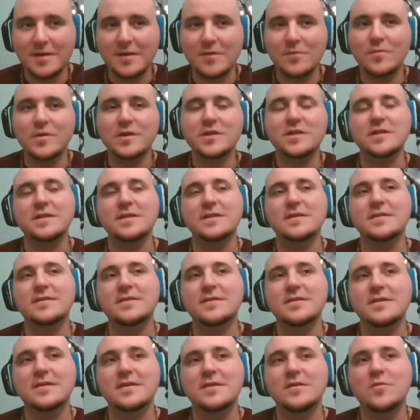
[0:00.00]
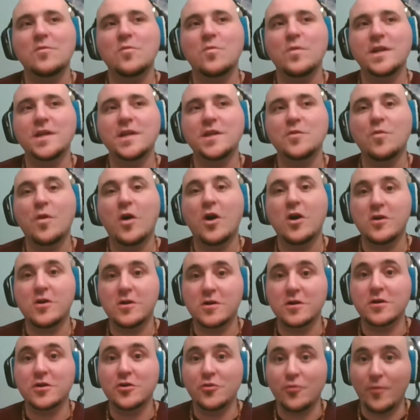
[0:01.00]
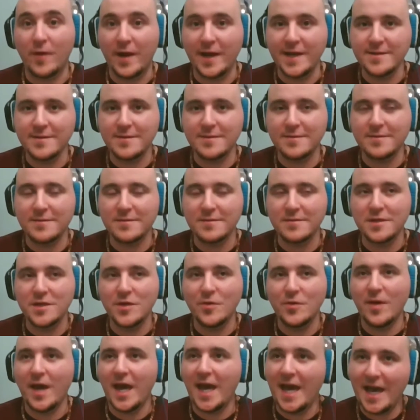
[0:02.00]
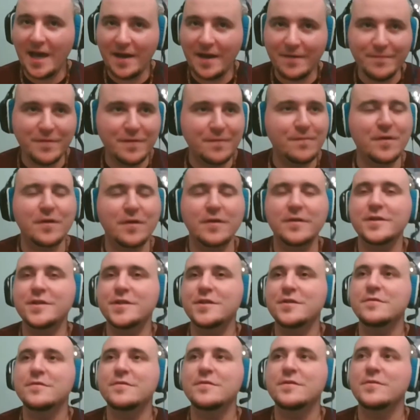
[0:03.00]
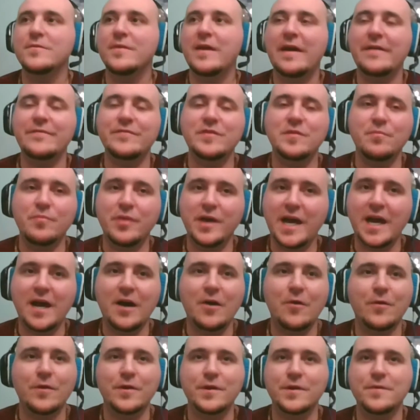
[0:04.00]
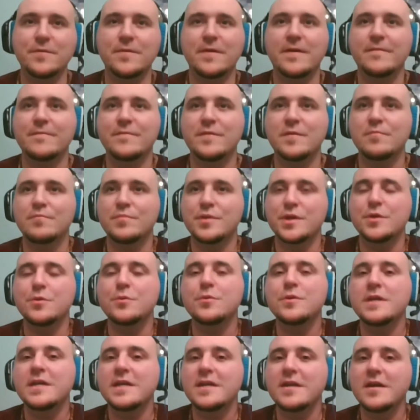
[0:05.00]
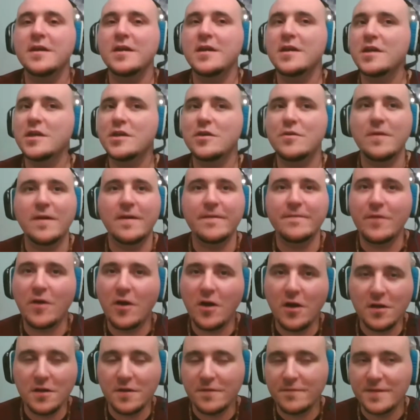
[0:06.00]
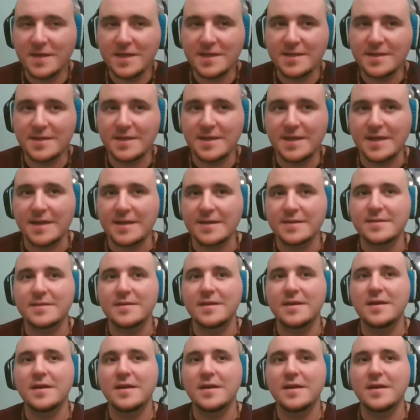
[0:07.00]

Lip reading: which is when you are great, you have the virtues, you have the power, you have the beauty, you have all of these things.